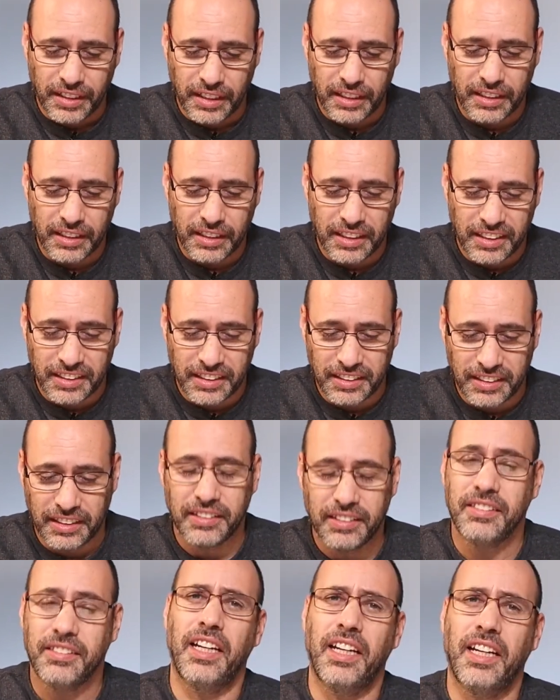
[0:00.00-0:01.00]
And
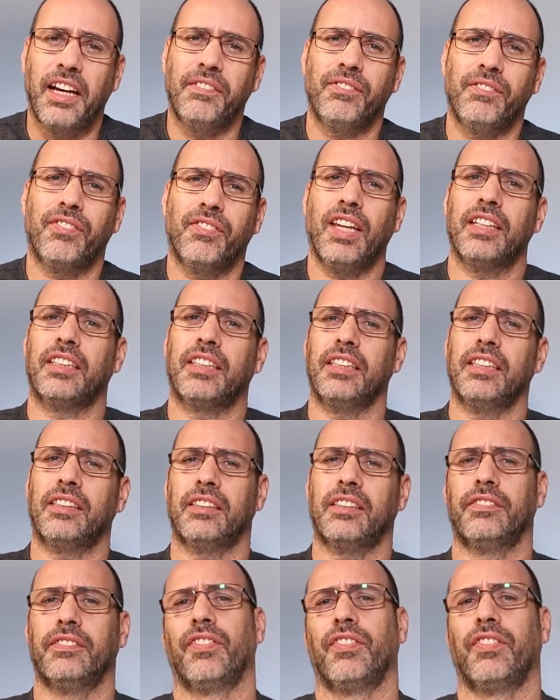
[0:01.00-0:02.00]
yeah, that's
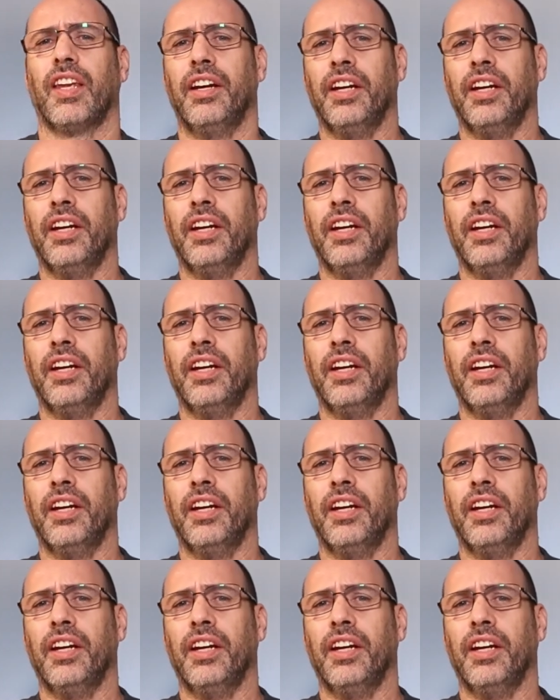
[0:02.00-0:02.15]
it.